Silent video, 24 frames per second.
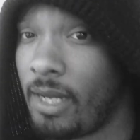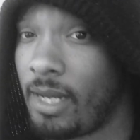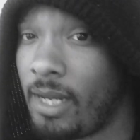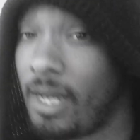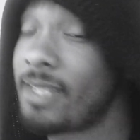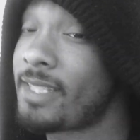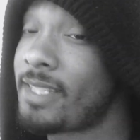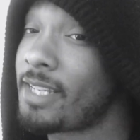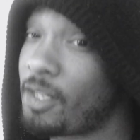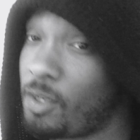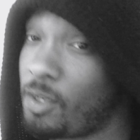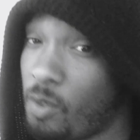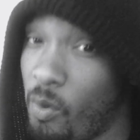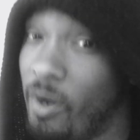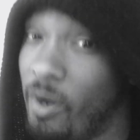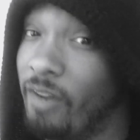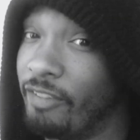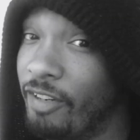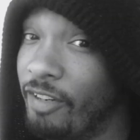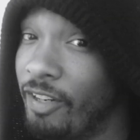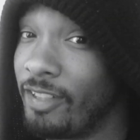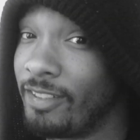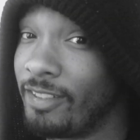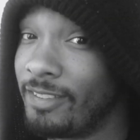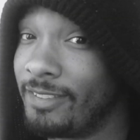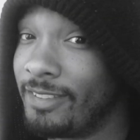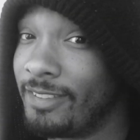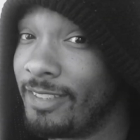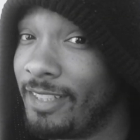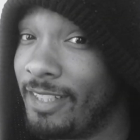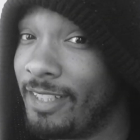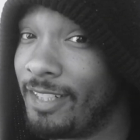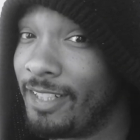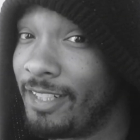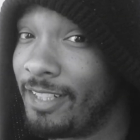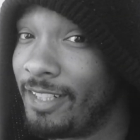I said quiver.
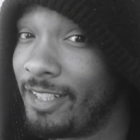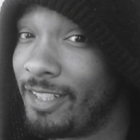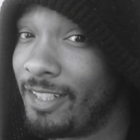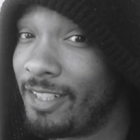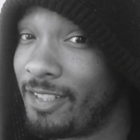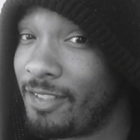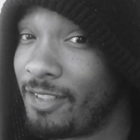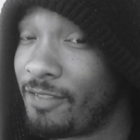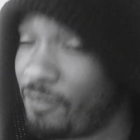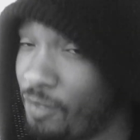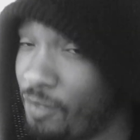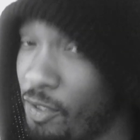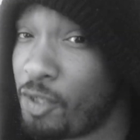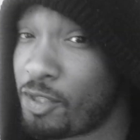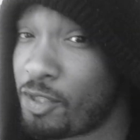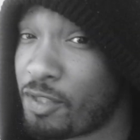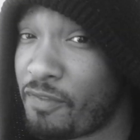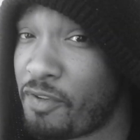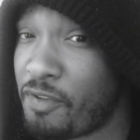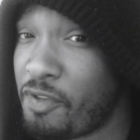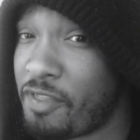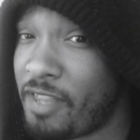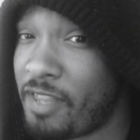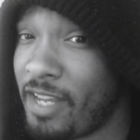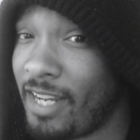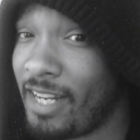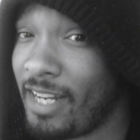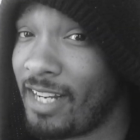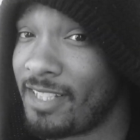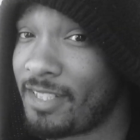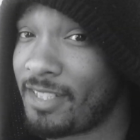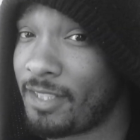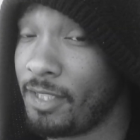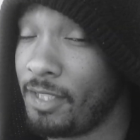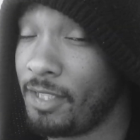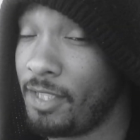For those of you thinking
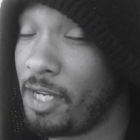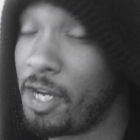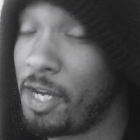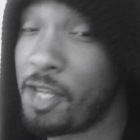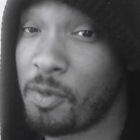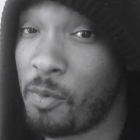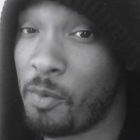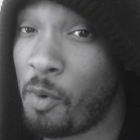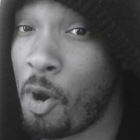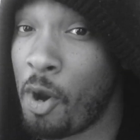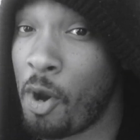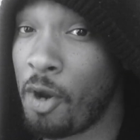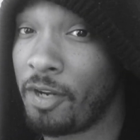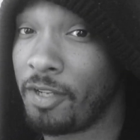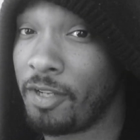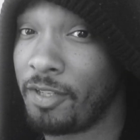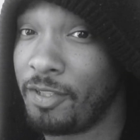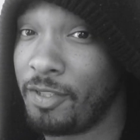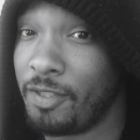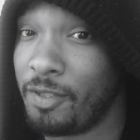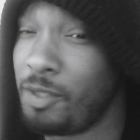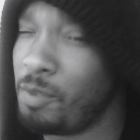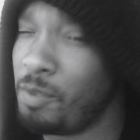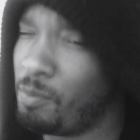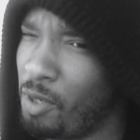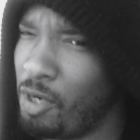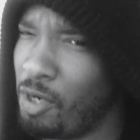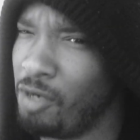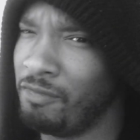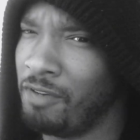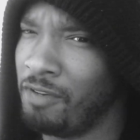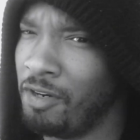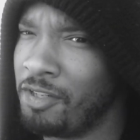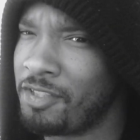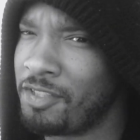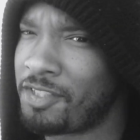I said the other word, you
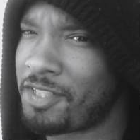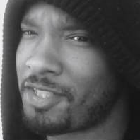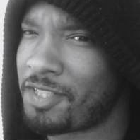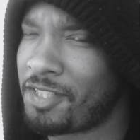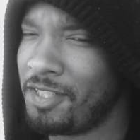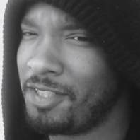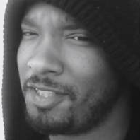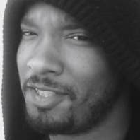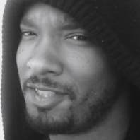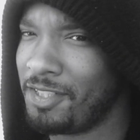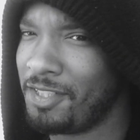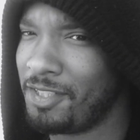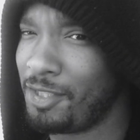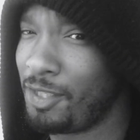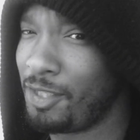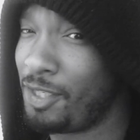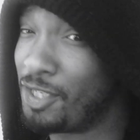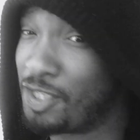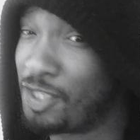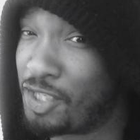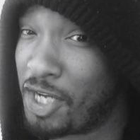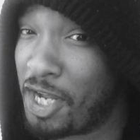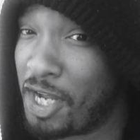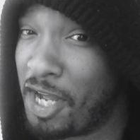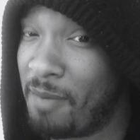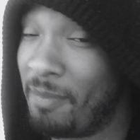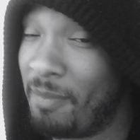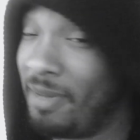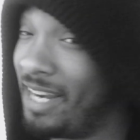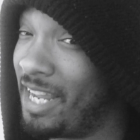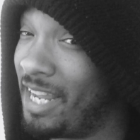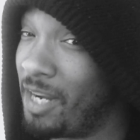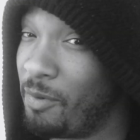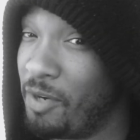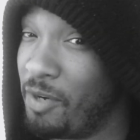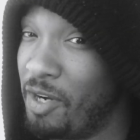perverts, good job. I
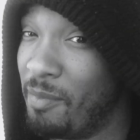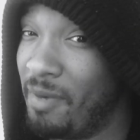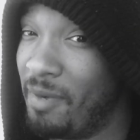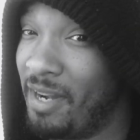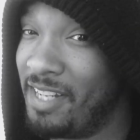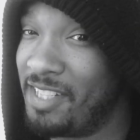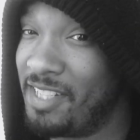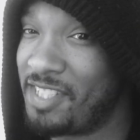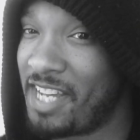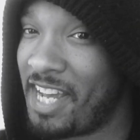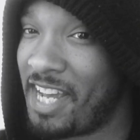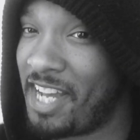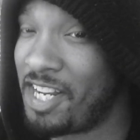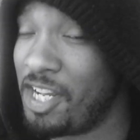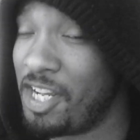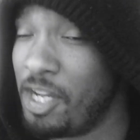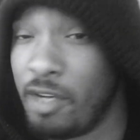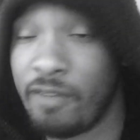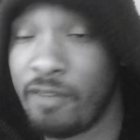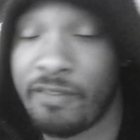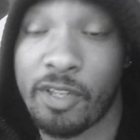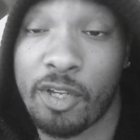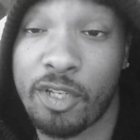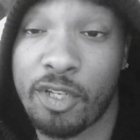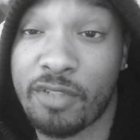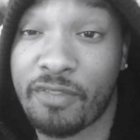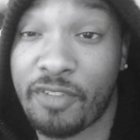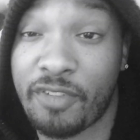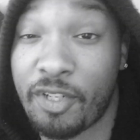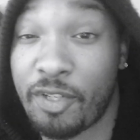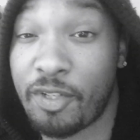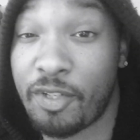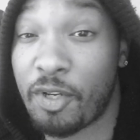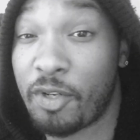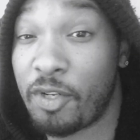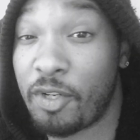like where your mind's at. For those of
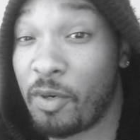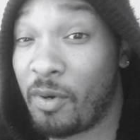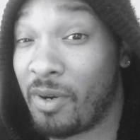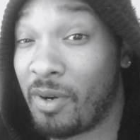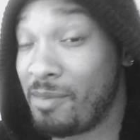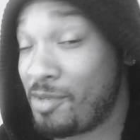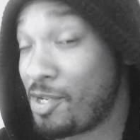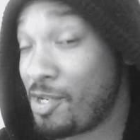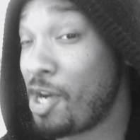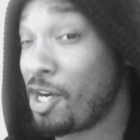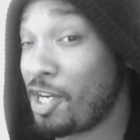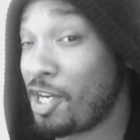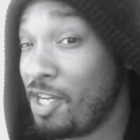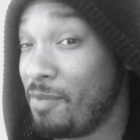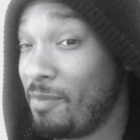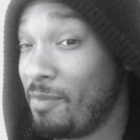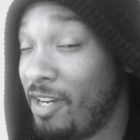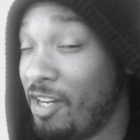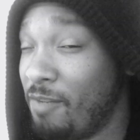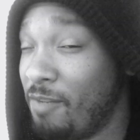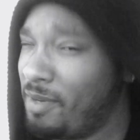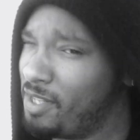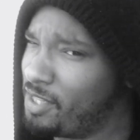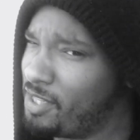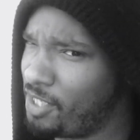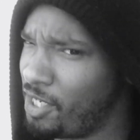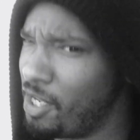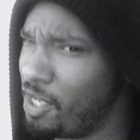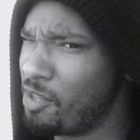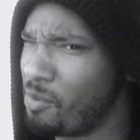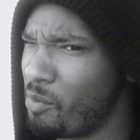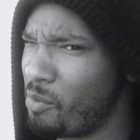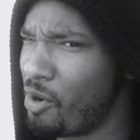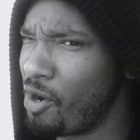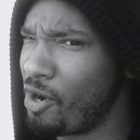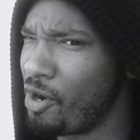you who don't know what I'm talking about about the
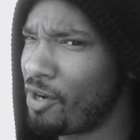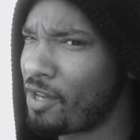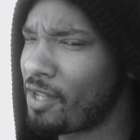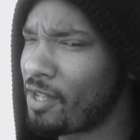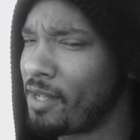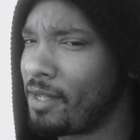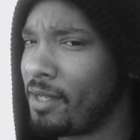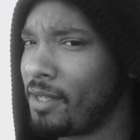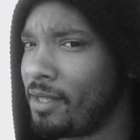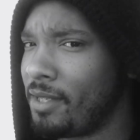other word,